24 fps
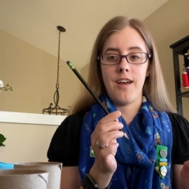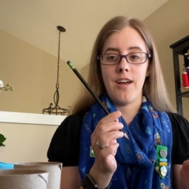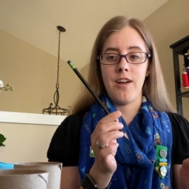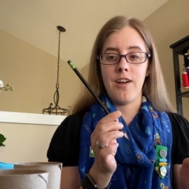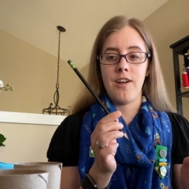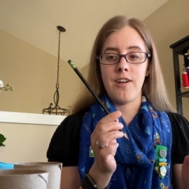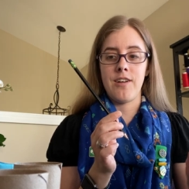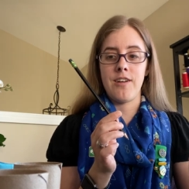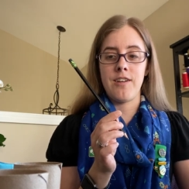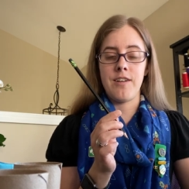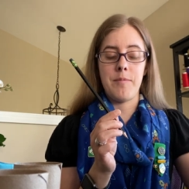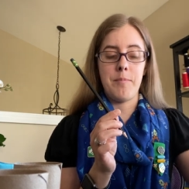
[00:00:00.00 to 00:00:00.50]

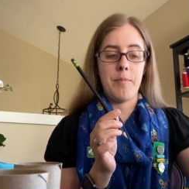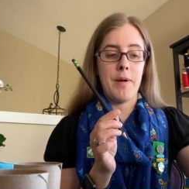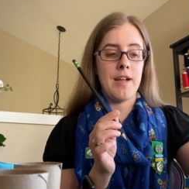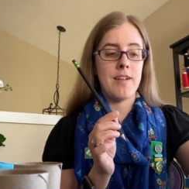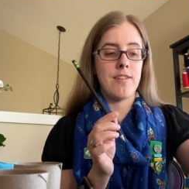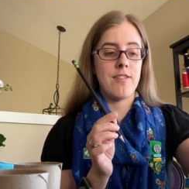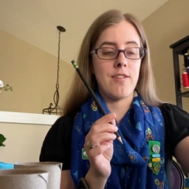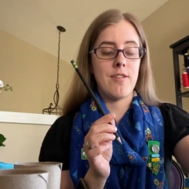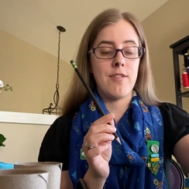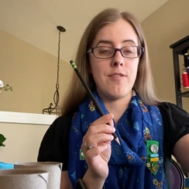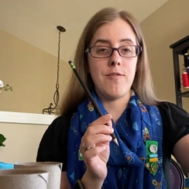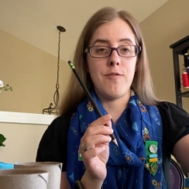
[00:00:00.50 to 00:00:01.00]
A
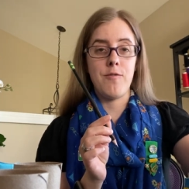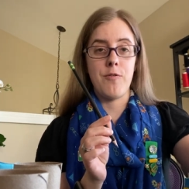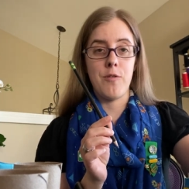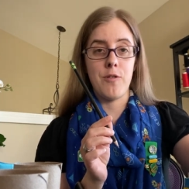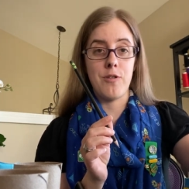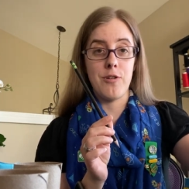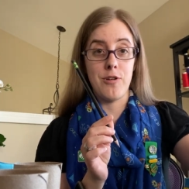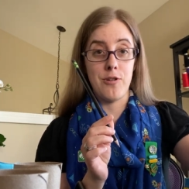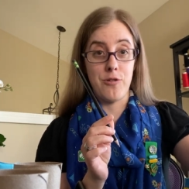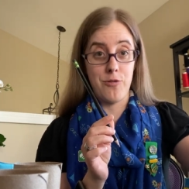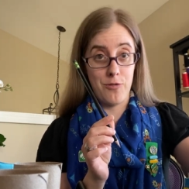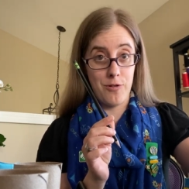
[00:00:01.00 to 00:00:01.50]
pencil
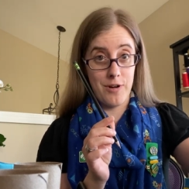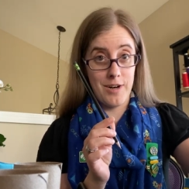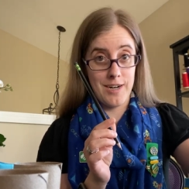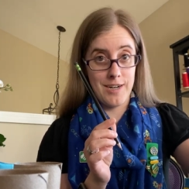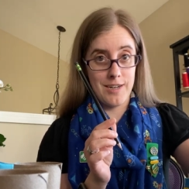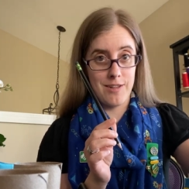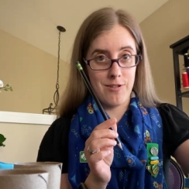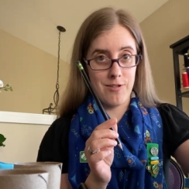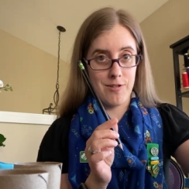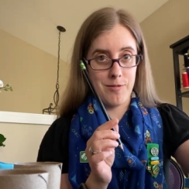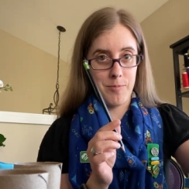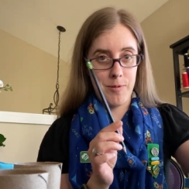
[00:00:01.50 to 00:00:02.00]
for
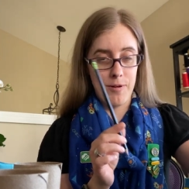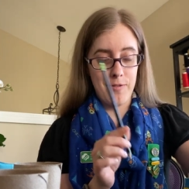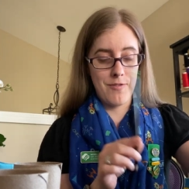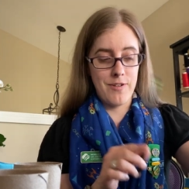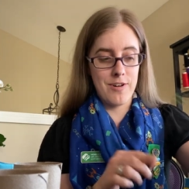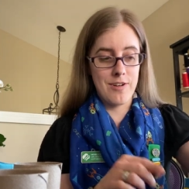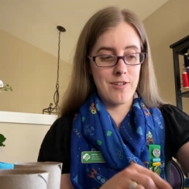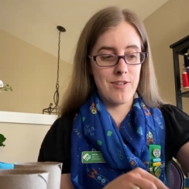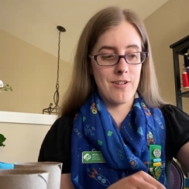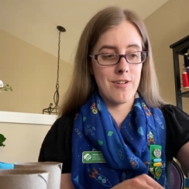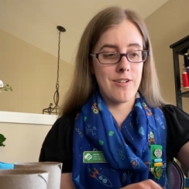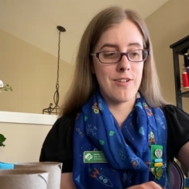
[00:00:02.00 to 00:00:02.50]
drawing those
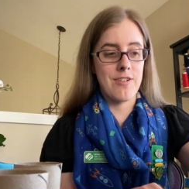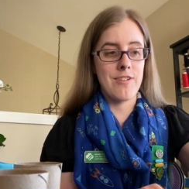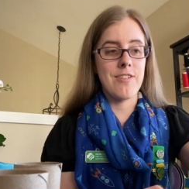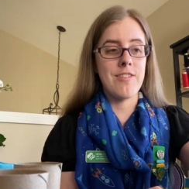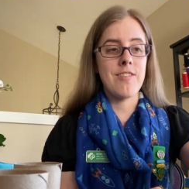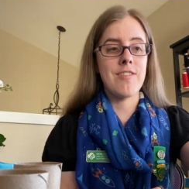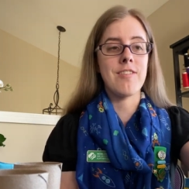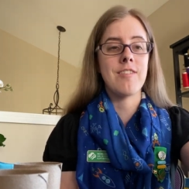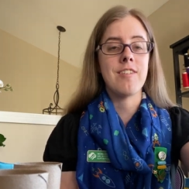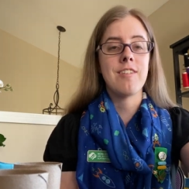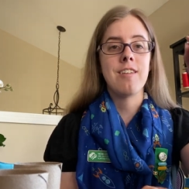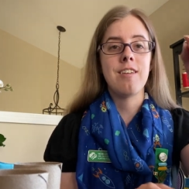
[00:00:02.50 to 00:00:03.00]
perfect
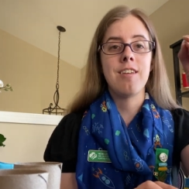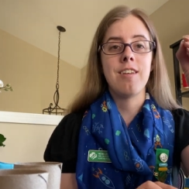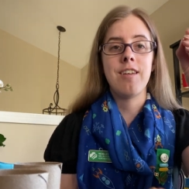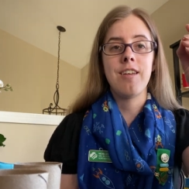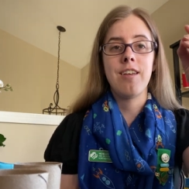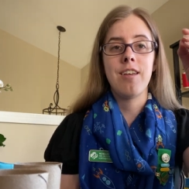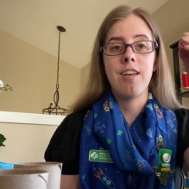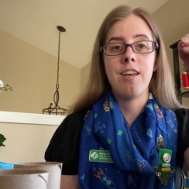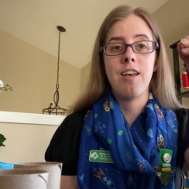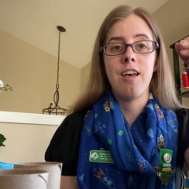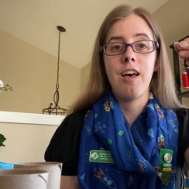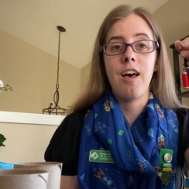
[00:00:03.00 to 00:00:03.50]
circles.
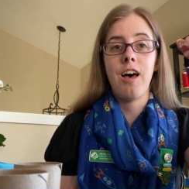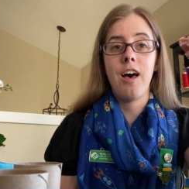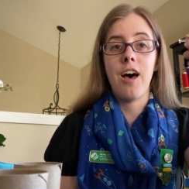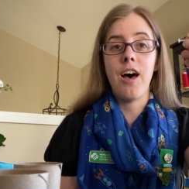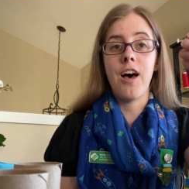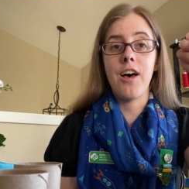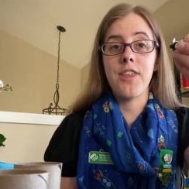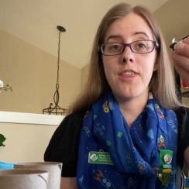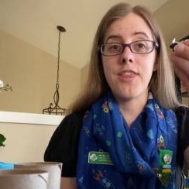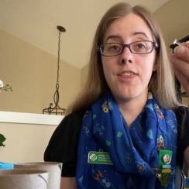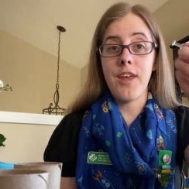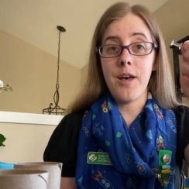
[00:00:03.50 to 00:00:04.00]

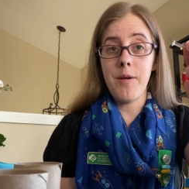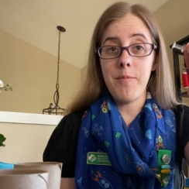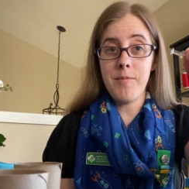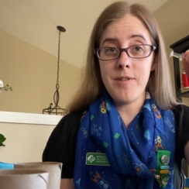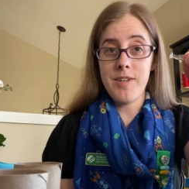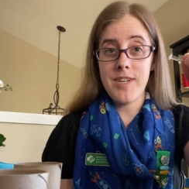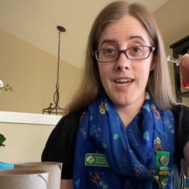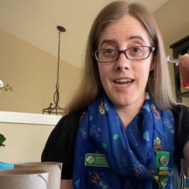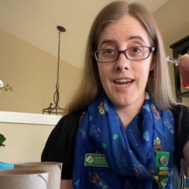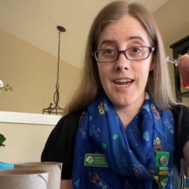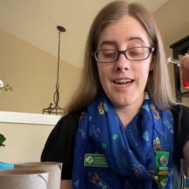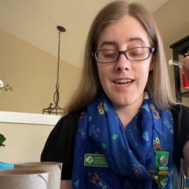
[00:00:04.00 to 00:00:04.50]
A
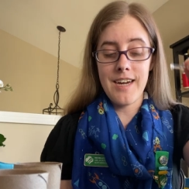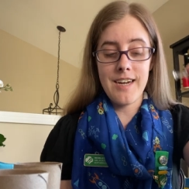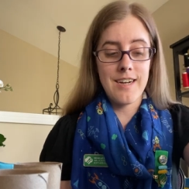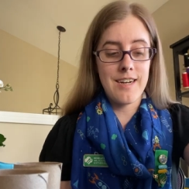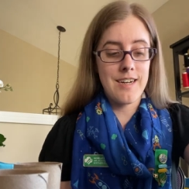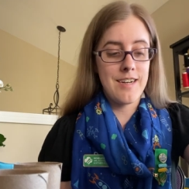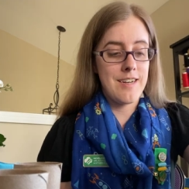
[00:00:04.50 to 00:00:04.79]
thumbtack.